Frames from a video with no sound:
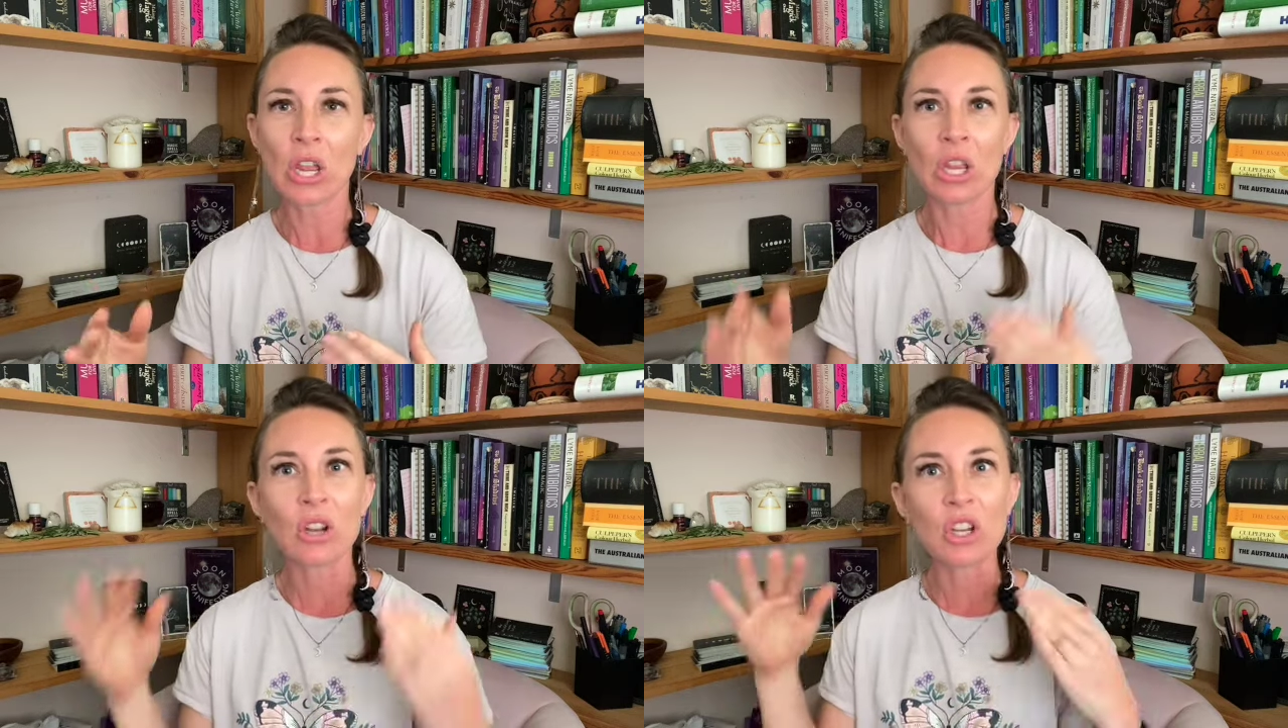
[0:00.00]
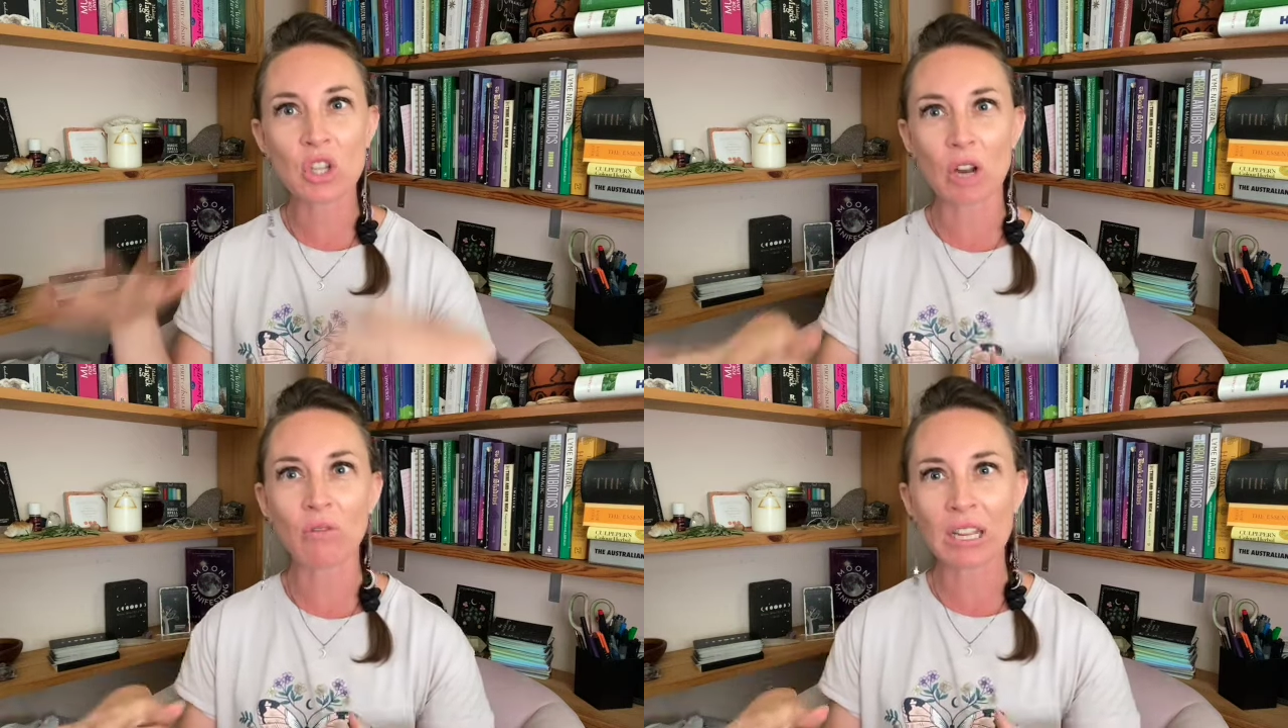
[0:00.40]
you know,
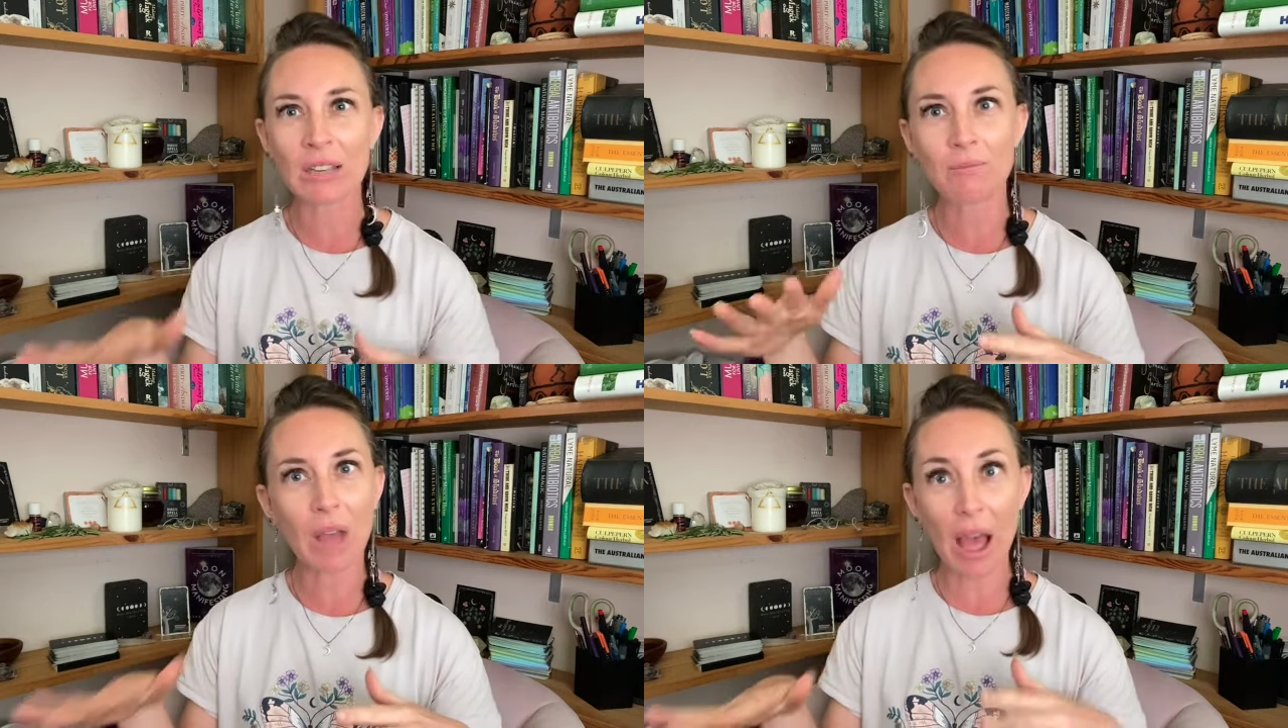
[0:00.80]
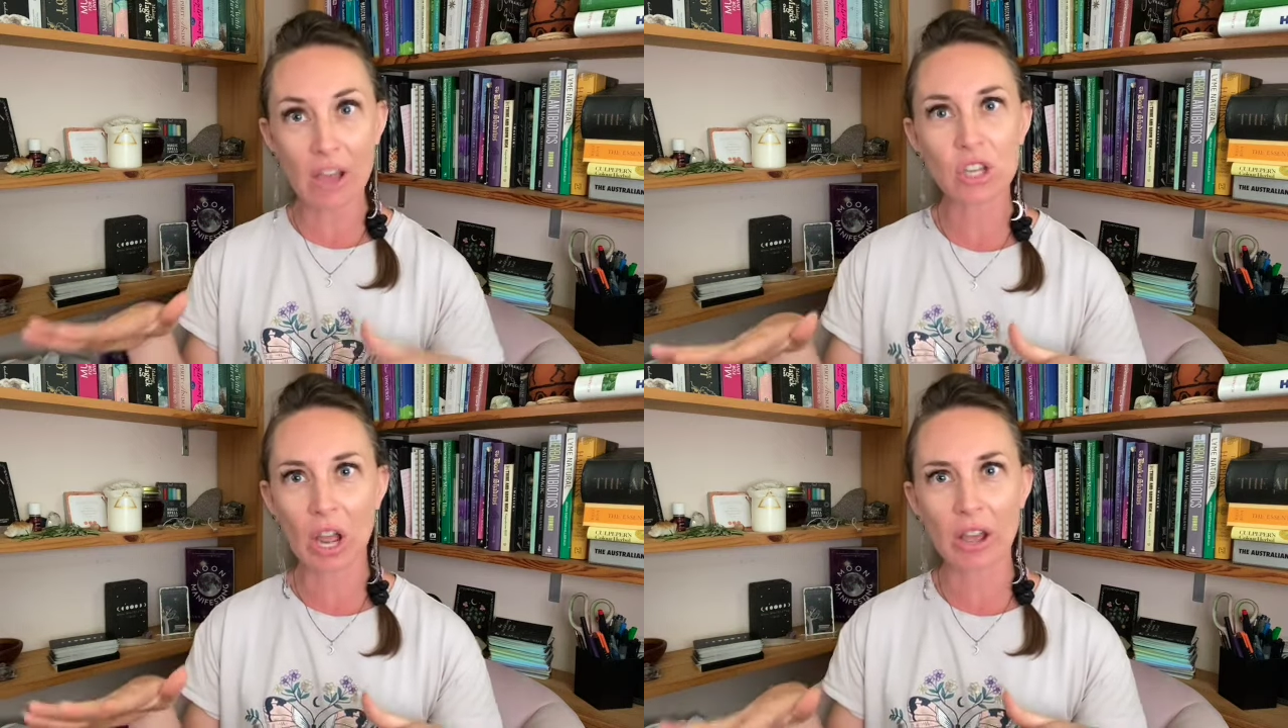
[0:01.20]
generally
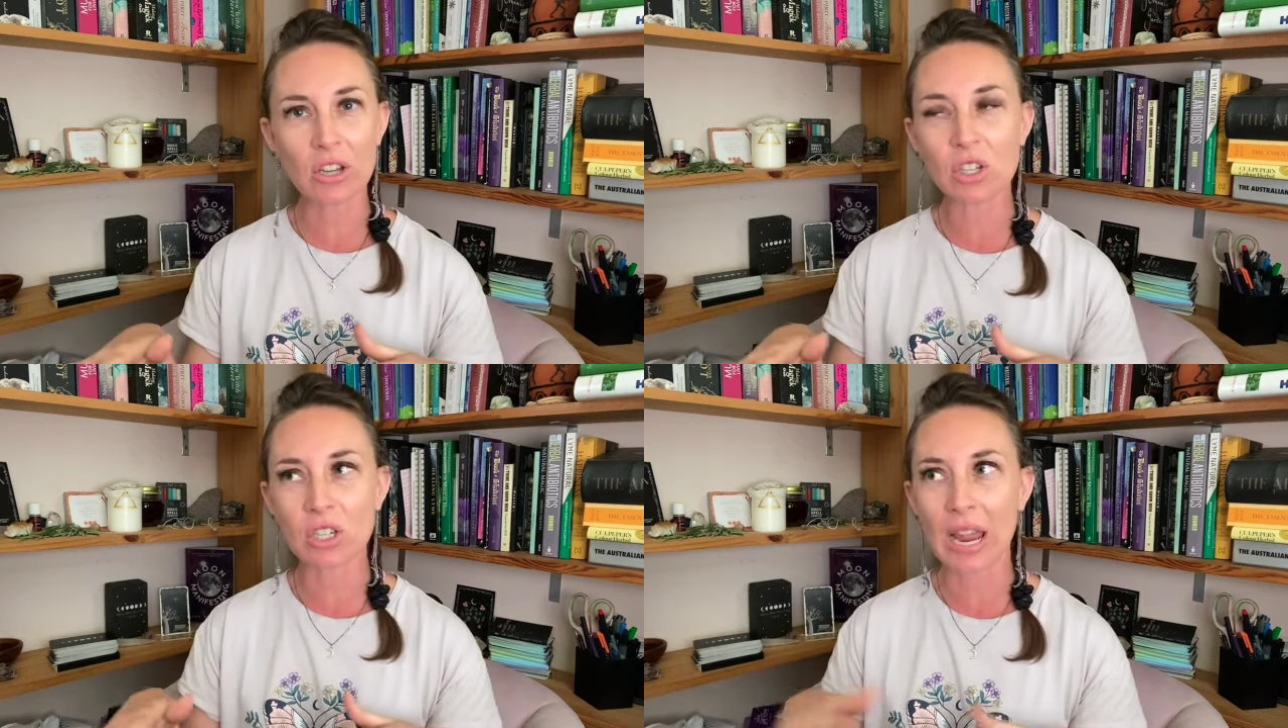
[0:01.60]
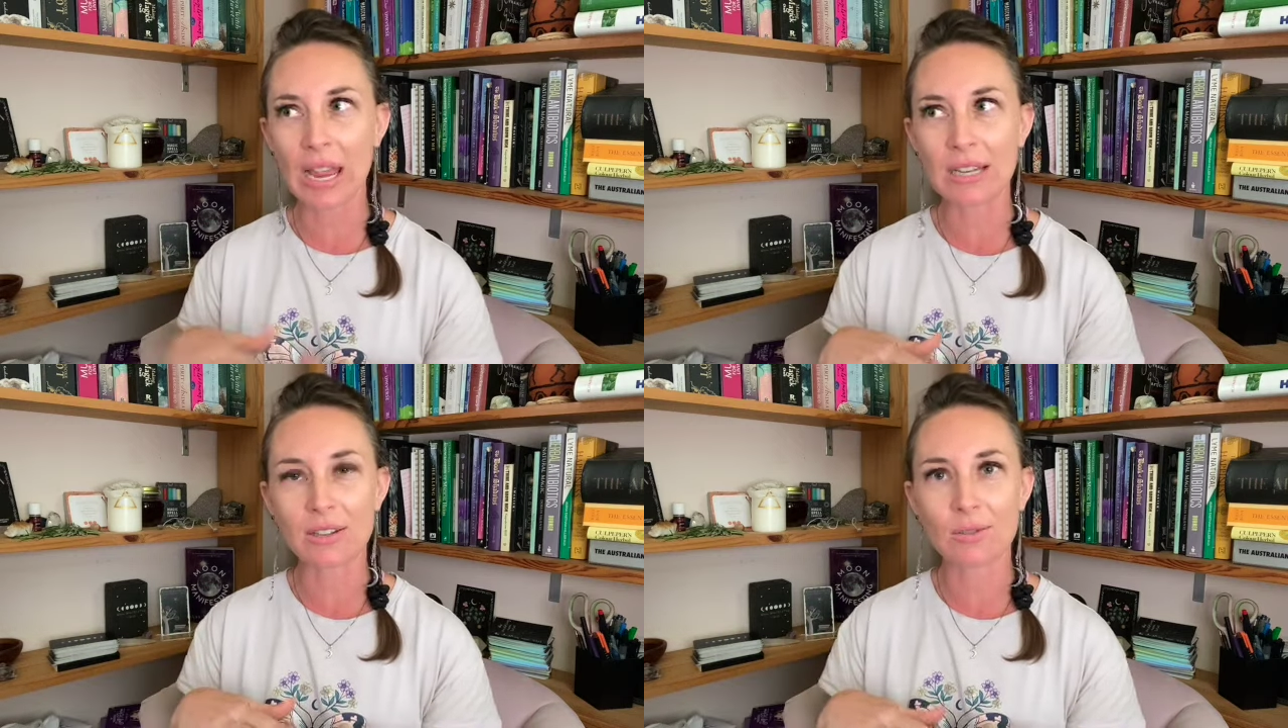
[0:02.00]
hush hush
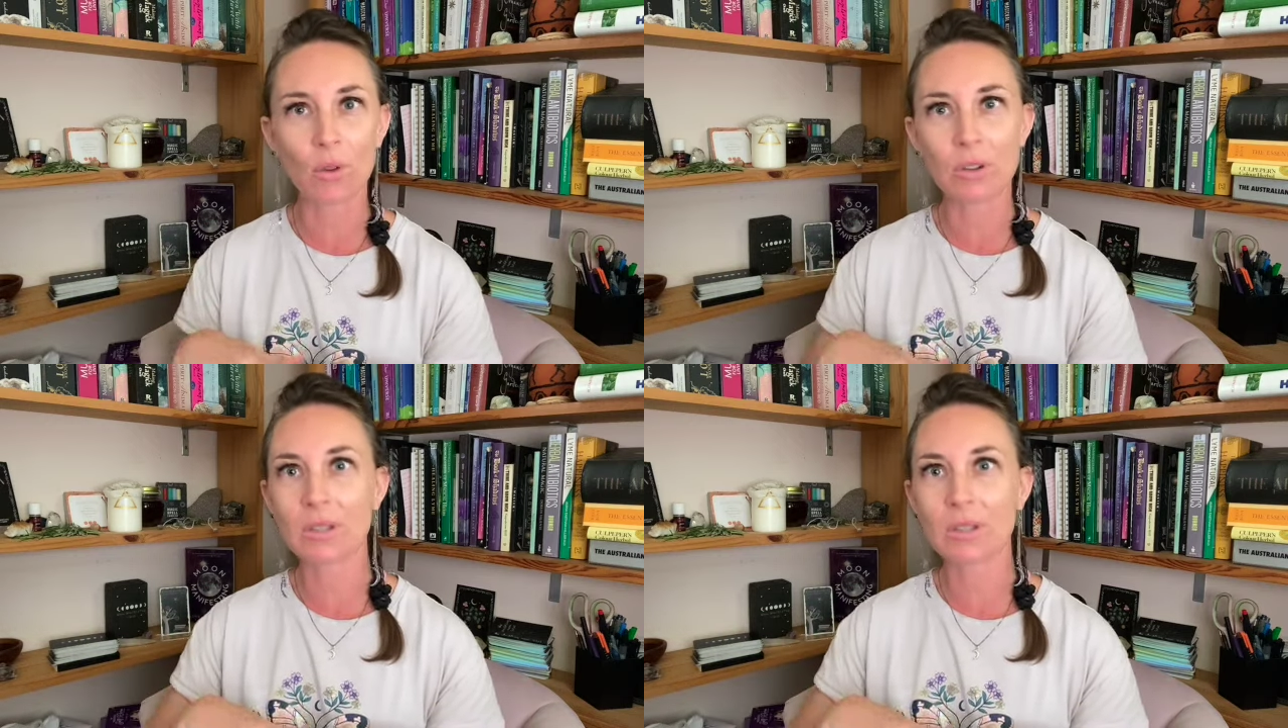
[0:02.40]
and not